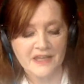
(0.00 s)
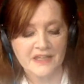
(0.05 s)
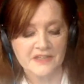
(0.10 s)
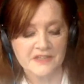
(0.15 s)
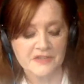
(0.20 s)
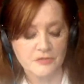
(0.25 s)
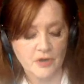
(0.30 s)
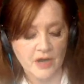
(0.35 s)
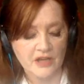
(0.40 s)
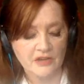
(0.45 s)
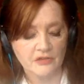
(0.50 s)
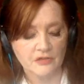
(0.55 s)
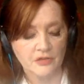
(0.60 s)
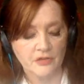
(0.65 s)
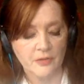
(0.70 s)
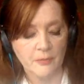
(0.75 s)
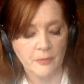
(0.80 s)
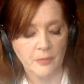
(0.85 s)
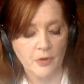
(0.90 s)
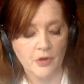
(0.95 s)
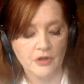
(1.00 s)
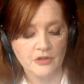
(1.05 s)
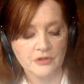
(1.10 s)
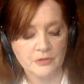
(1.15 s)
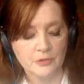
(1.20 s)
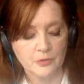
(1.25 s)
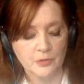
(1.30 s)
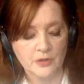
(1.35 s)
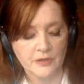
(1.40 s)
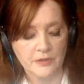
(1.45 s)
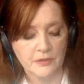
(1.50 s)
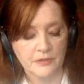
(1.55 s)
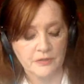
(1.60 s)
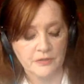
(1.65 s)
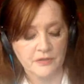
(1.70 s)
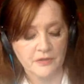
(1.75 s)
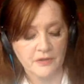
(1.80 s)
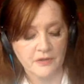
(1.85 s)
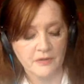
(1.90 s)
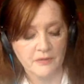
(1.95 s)
I get straight to the point
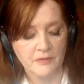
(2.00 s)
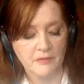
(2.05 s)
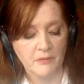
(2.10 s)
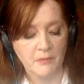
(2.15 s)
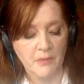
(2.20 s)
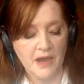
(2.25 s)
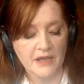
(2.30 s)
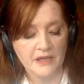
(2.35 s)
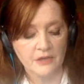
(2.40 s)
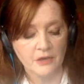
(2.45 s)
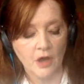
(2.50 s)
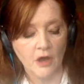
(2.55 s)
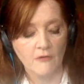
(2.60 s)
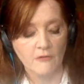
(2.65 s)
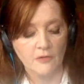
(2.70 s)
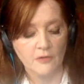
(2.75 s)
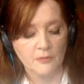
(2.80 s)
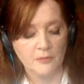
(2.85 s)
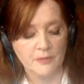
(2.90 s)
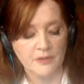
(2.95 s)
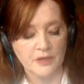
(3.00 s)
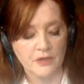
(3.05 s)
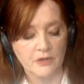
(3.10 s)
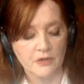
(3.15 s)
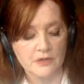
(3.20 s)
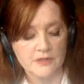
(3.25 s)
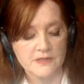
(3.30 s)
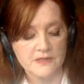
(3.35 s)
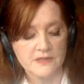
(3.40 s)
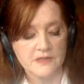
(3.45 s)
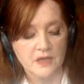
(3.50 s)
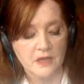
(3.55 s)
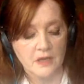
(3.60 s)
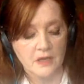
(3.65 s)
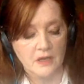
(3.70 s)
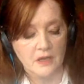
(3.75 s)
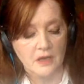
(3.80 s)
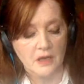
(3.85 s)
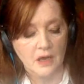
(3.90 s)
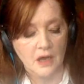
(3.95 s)
with my novel,
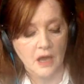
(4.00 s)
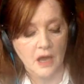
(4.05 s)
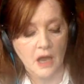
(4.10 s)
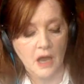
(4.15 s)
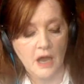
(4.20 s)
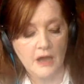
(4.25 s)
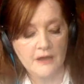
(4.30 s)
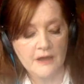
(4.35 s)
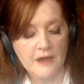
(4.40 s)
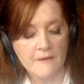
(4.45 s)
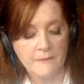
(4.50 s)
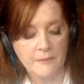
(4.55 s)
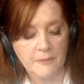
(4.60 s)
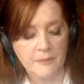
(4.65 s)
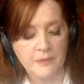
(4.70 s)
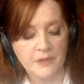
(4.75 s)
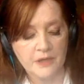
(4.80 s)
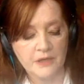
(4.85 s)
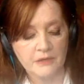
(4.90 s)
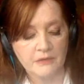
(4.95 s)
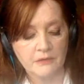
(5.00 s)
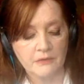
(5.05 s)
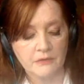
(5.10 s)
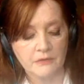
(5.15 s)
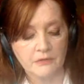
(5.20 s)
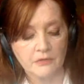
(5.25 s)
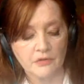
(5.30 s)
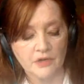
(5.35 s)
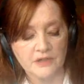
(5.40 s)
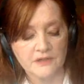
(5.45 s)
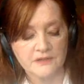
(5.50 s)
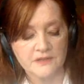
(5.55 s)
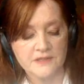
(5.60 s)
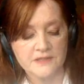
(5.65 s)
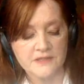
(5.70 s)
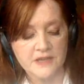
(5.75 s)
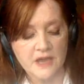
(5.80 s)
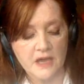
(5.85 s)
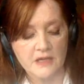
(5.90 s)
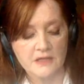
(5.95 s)
because I have been
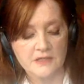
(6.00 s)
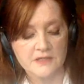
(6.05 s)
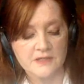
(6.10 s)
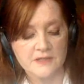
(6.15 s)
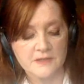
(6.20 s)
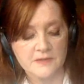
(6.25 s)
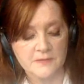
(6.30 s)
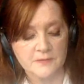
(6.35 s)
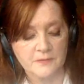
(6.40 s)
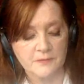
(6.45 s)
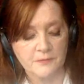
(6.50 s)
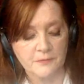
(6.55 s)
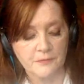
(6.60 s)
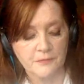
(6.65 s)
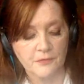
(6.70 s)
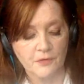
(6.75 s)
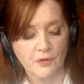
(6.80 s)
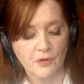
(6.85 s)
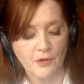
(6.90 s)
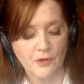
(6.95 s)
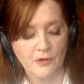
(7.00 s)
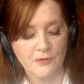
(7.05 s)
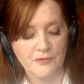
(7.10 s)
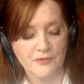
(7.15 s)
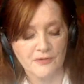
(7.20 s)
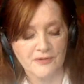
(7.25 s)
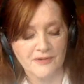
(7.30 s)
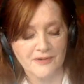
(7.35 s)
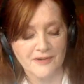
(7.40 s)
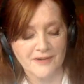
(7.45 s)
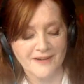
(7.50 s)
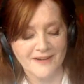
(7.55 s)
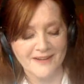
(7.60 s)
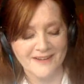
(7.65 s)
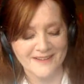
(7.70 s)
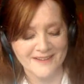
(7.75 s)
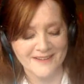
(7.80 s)
criticized for